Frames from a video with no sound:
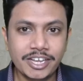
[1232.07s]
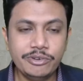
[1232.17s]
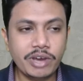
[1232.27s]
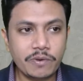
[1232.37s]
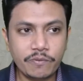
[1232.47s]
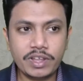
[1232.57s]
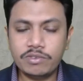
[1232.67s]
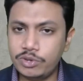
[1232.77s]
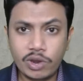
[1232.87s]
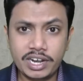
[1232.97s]
You
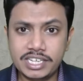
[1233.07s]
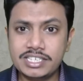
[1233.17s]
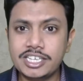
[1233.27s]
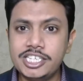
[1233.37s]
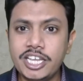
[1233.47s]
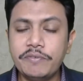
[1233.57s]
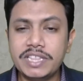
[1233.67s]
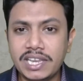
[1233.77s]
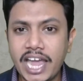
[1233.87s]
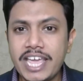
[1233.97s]
are discussing
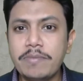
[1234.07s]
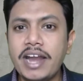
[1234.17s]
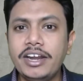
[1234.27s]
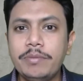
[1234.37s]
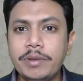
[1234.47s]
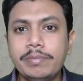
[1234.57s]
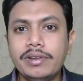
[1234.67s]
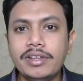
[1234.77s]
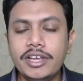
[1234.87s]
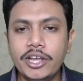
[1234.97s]
with like-minded people.